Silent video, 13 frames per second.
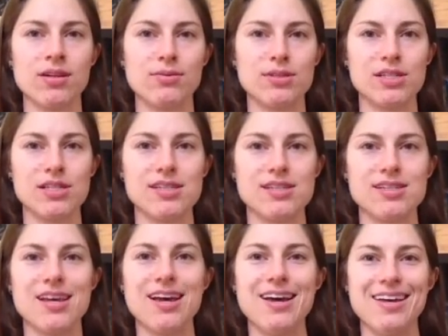which
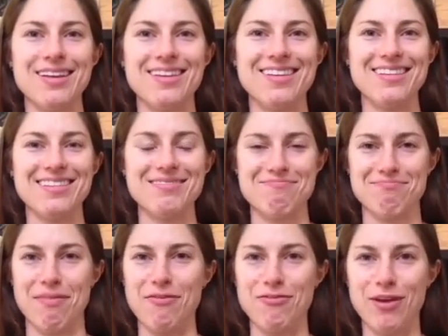is
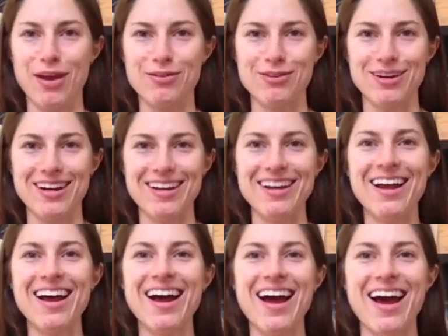my favorite
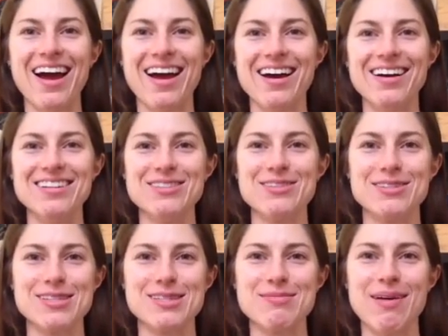and you
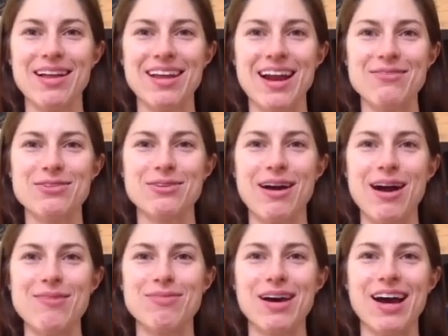can smell it
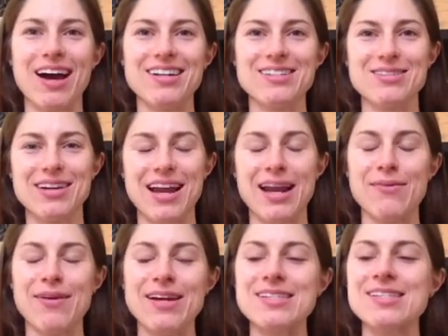everywhere, but I do it
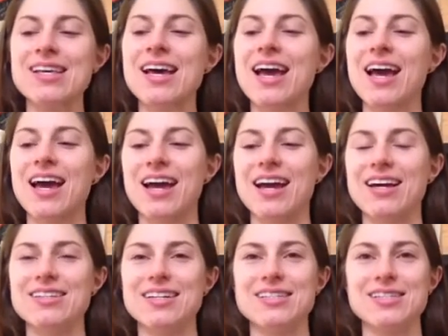anyways,
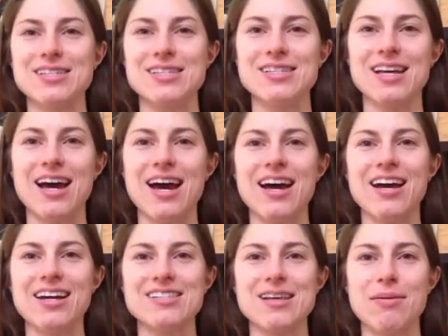and I just
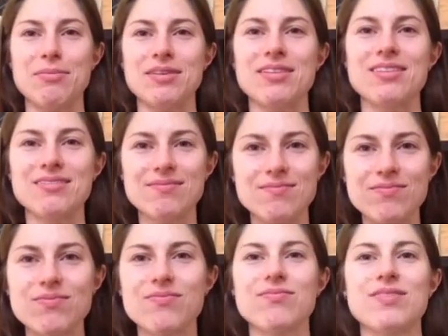accept
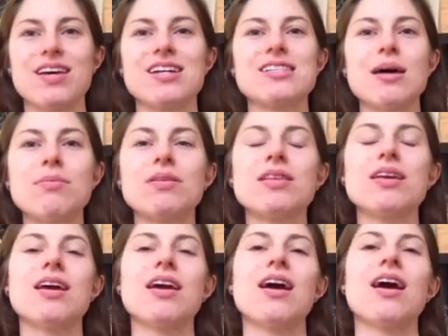
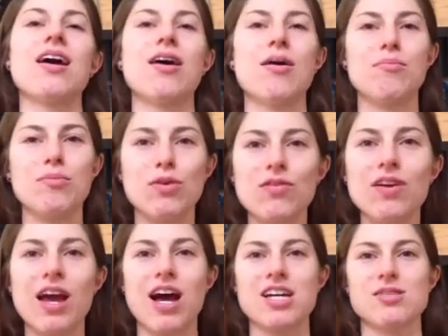the
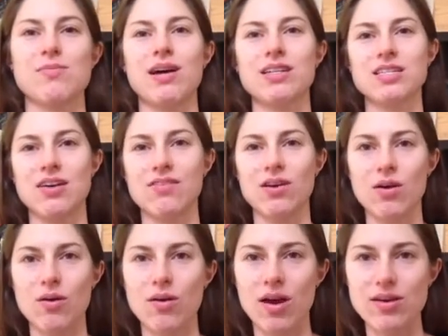movie aspect of it
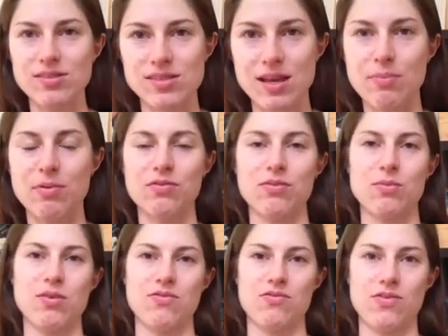separate from
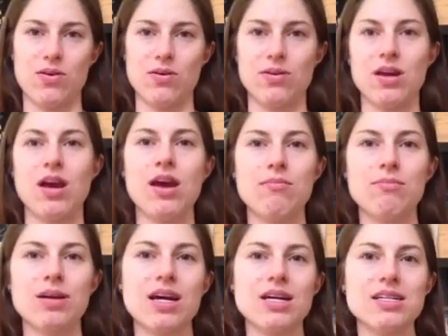the food,
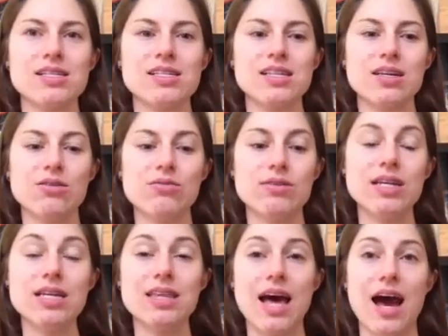because you
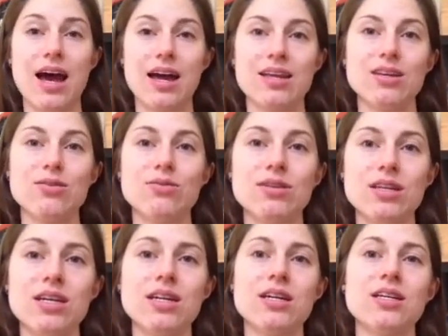need that, and you
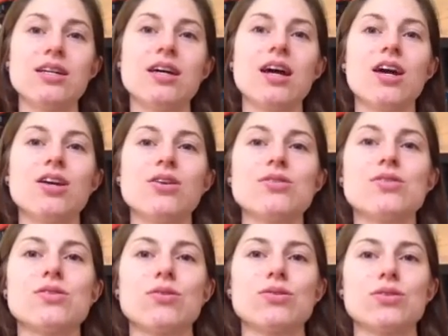need your
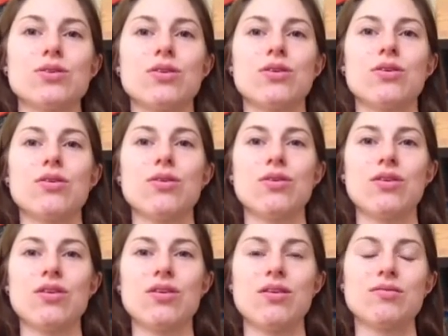social
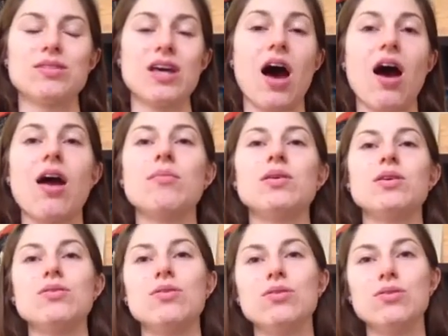time,
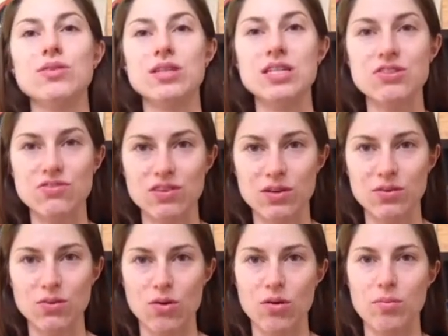and you need to feel
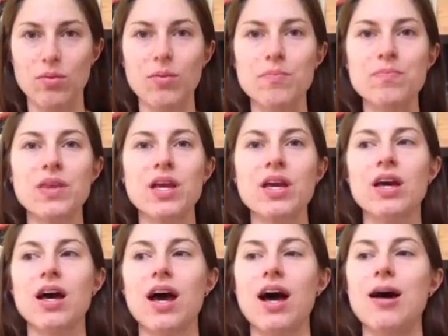normal.
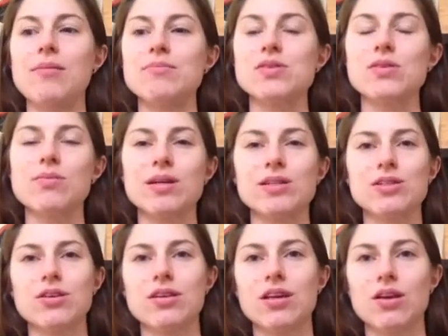So make
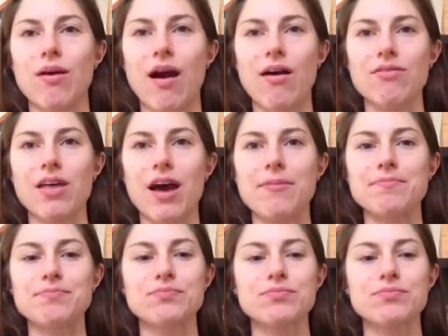sure that you have that.